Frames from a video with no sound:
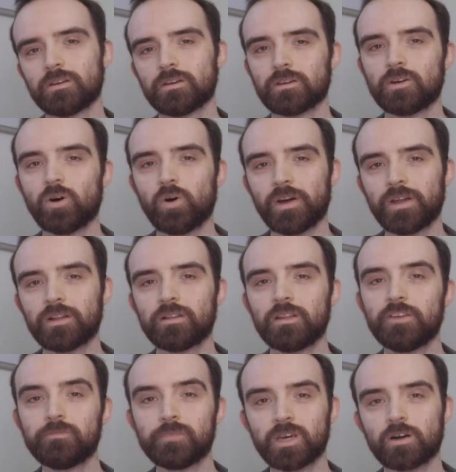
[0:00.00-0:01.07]
Go ahead and
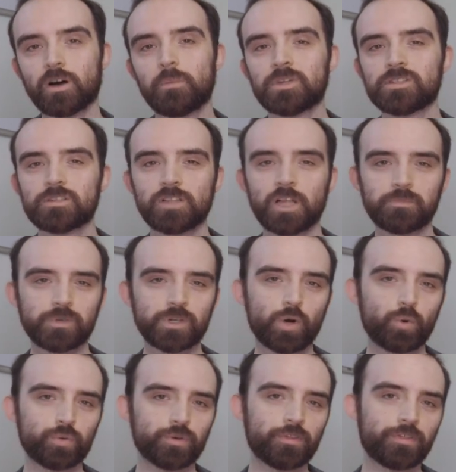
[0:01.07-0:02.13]
leave me a comment to let me know
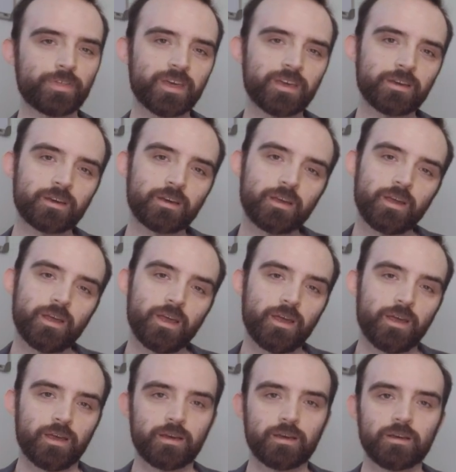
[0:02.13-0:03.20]
what you think.
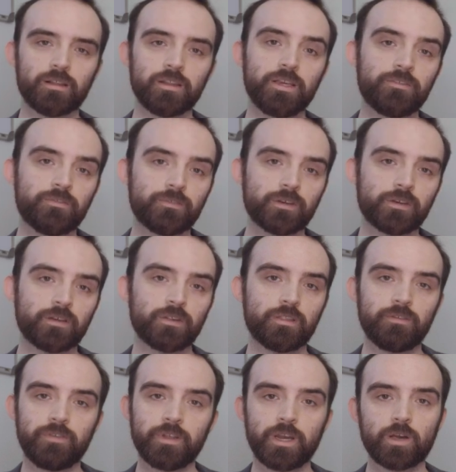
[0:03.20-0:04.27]
Leave the
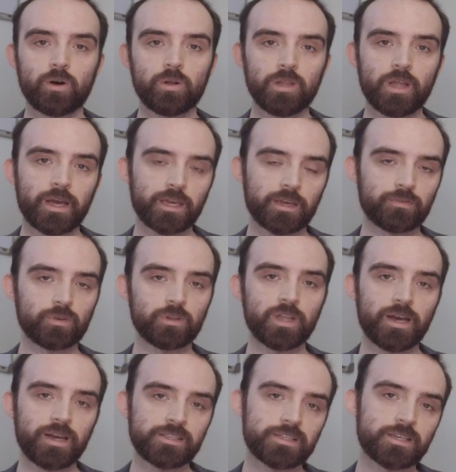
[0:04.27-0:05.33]
video a like if you
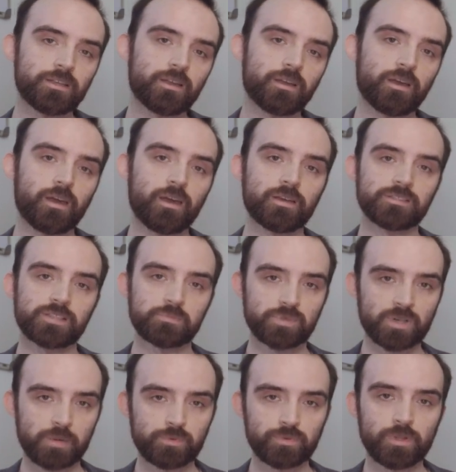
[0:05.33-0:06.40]
liked it, and
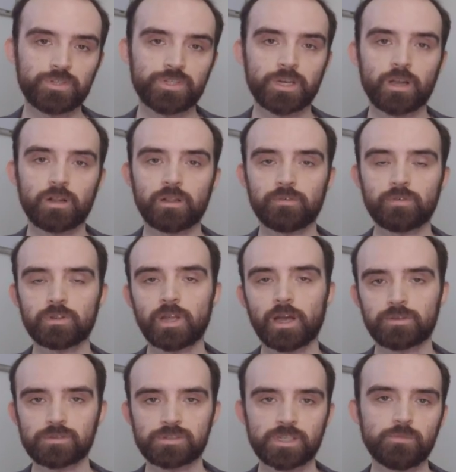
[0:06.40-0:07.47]
subscribe to the channel if you'd
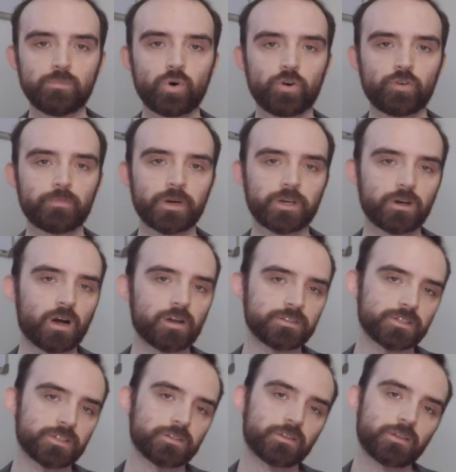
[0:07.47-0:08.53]
like to see more of my
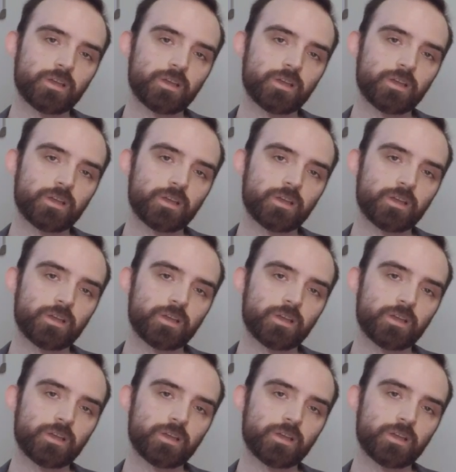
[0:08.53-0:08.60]
content.